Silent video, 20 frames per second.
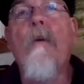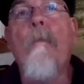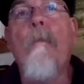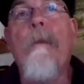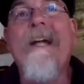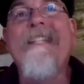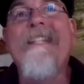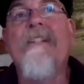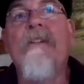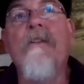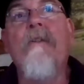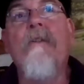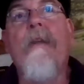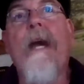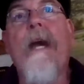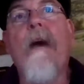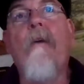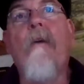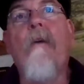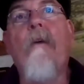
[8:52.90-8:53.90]
But to do
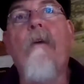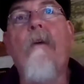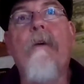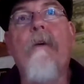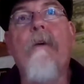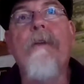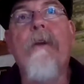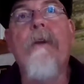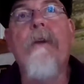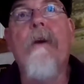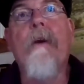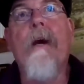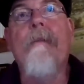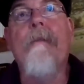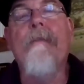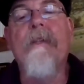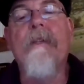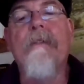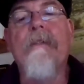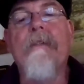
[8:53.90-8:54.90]
that well, you
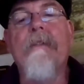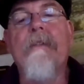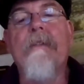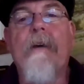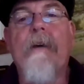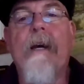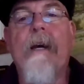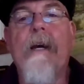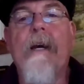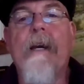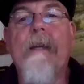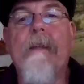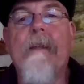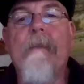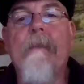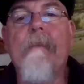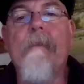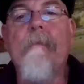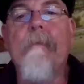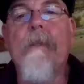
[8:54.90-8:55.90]
have to specify,
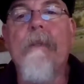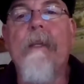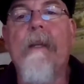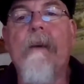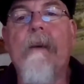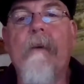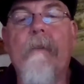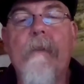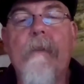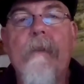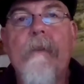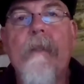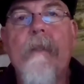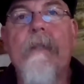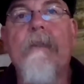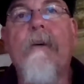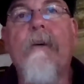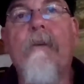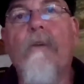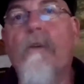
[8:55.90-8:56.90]
the
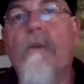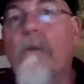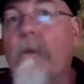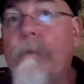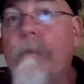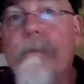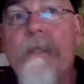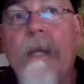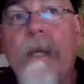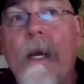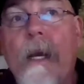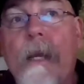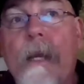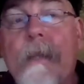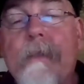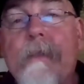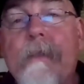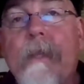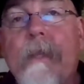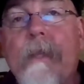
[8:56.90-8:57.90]
total group
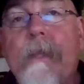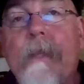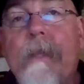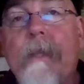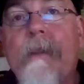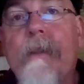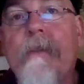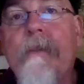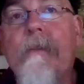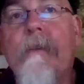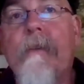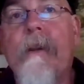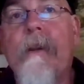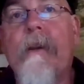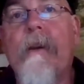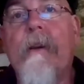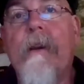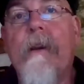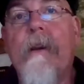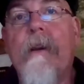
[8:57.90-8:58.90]
size that can go into an
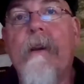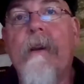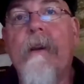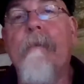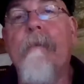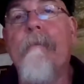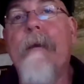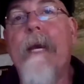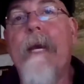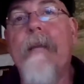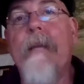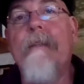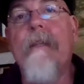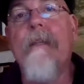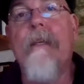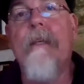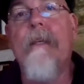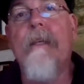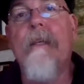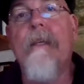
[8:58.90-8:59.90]
area without
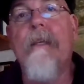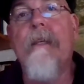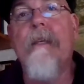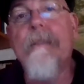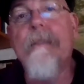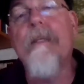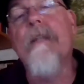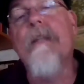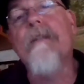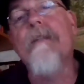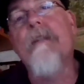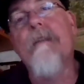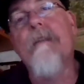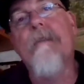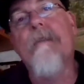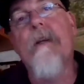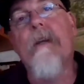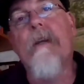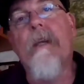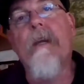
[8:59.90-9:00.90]
impacting the
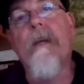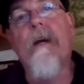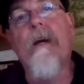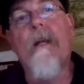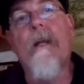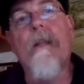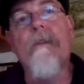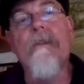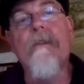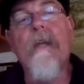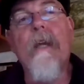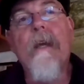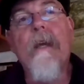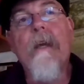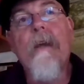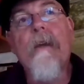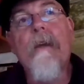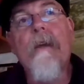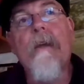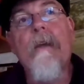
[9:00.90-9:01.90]
sensitive archaeology.
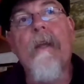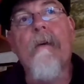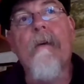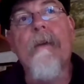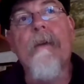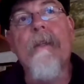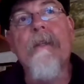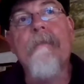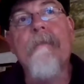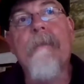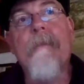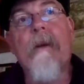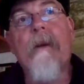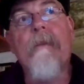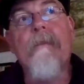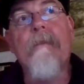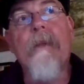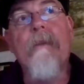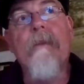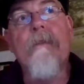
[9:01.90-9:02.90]
In this part
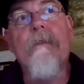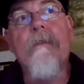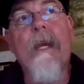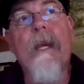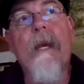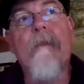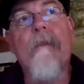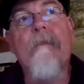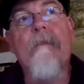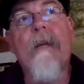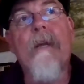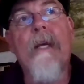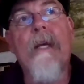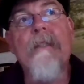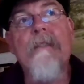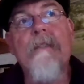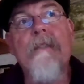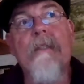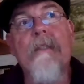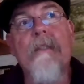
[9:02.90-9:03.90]
of Utah, we have lots